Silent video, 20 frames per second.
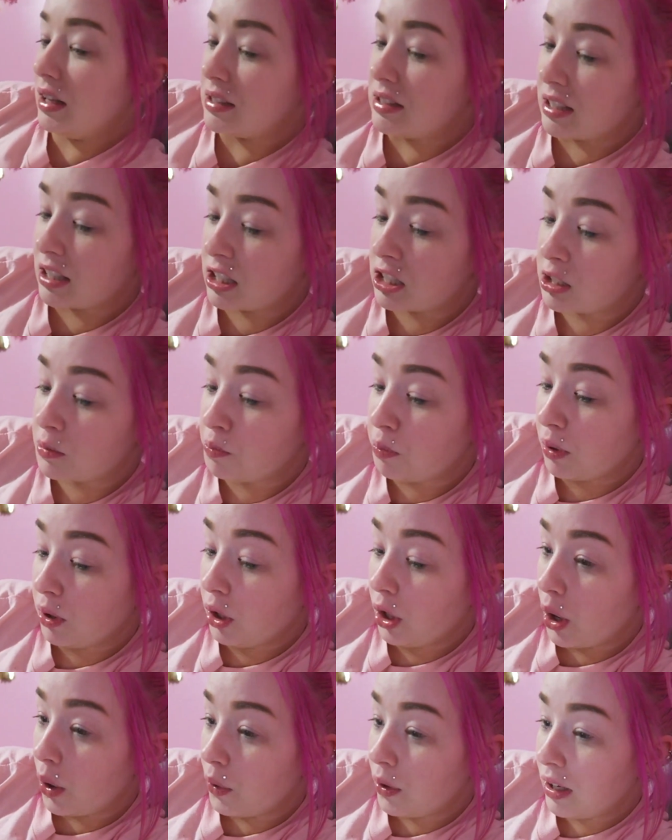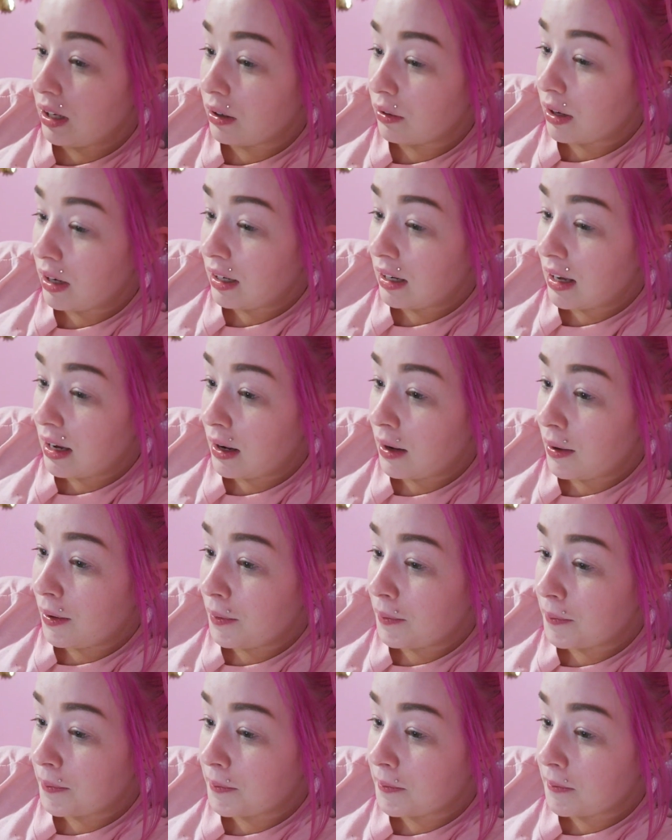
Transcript: is exploding right now.